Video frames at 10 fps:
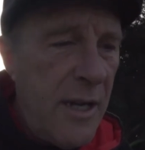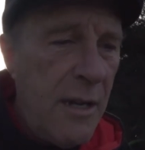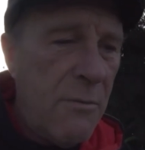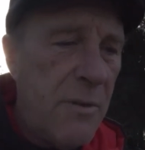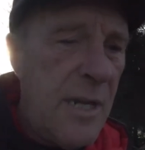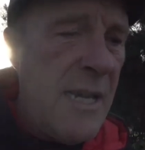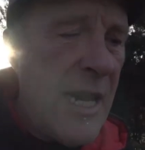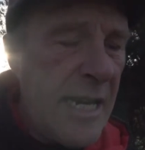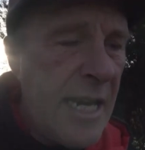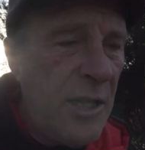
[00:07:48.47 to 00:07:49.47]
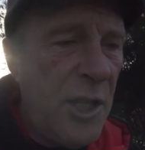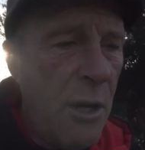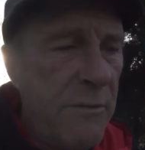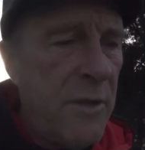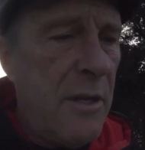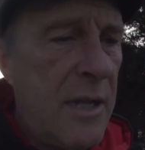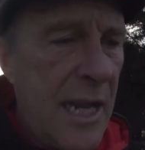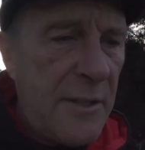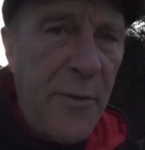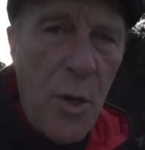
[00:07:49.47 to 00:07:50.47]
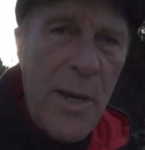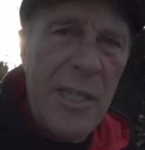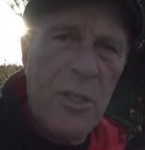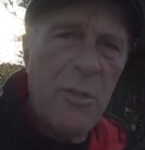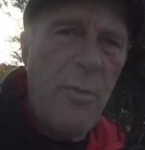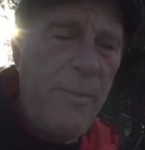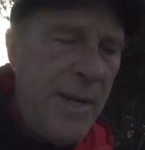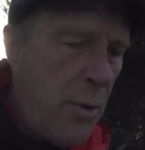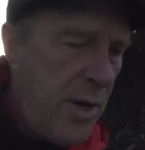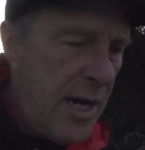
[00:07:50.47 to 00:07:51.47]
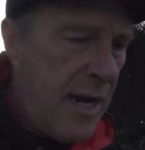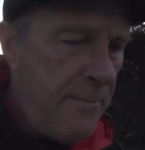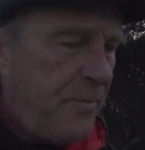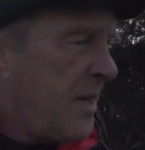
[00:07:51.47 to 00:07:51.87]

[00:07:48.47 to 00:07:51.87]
in that kitchen over the last few weeks, because we've been doing a